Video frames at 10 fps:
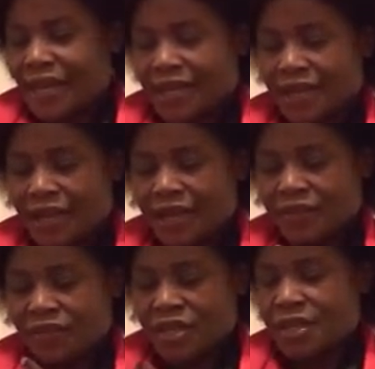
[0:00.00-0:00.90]

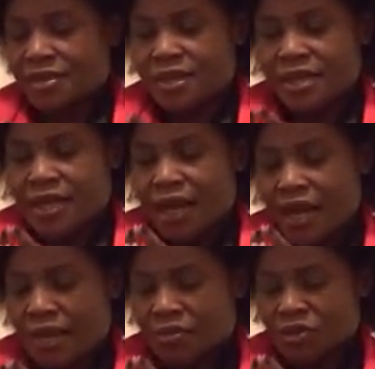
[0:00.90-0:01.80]

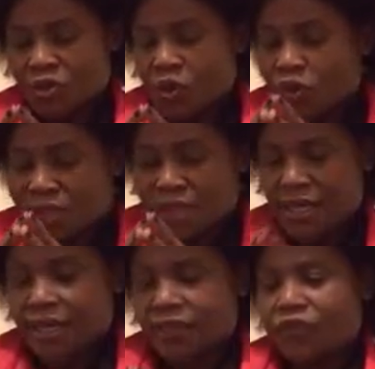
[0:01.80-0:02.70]
I am so
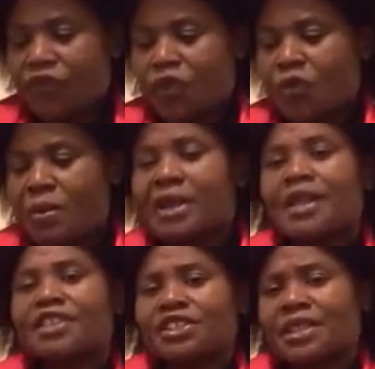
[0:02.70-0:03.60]
scared for my
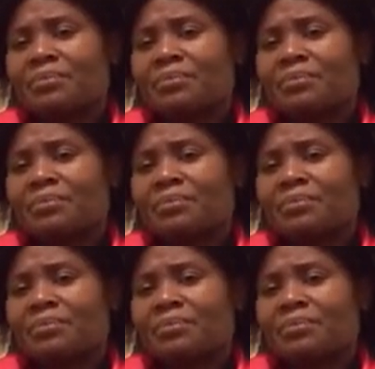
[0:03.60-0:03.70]
nation.